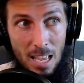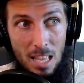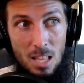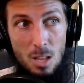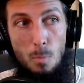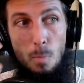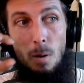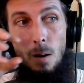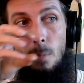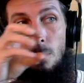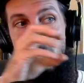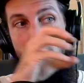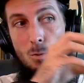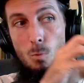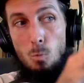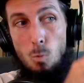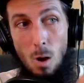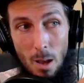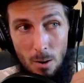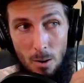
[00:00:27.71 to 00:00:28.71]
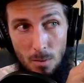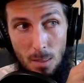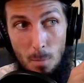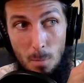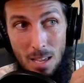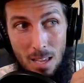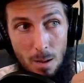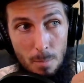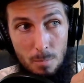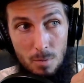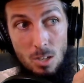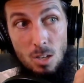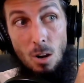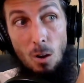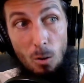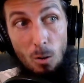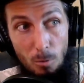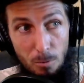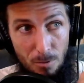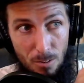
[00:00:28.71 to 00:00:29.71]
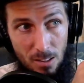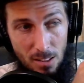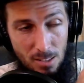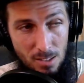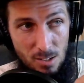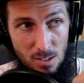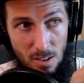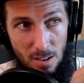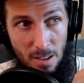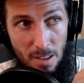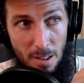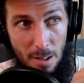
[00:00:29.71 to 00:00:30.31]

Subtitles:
You put them into water, they become dolphins.